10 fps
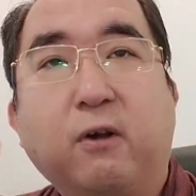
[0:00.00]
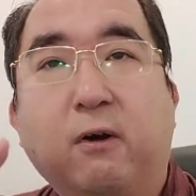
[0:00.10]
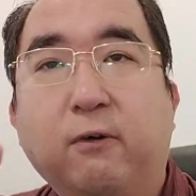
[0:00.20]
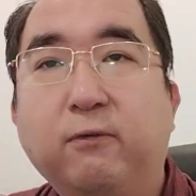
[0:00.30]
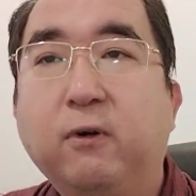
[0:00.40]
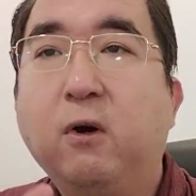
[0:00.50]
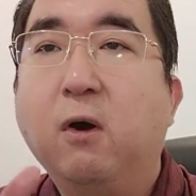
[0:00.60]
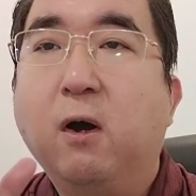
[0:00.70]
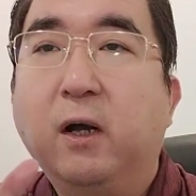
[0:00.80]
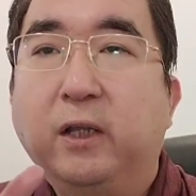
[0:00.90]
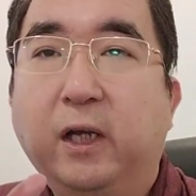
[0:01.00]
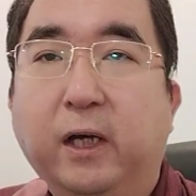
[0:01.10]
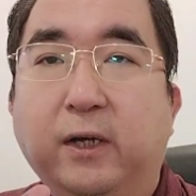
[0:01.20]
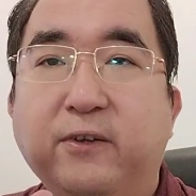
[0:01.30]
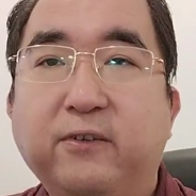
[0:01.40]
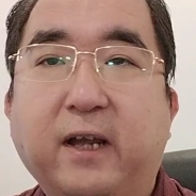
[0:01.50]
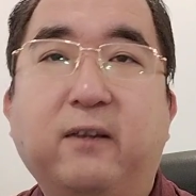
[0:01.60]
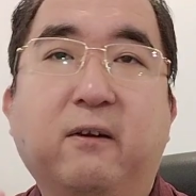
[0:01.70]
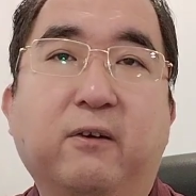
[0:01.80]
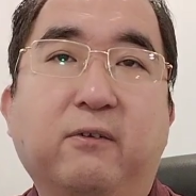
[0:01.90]
of the
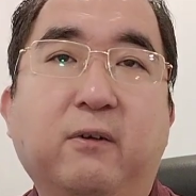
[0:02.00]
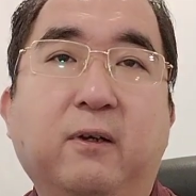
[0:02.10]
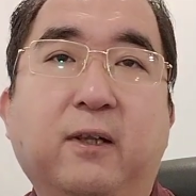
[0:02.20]
sectors.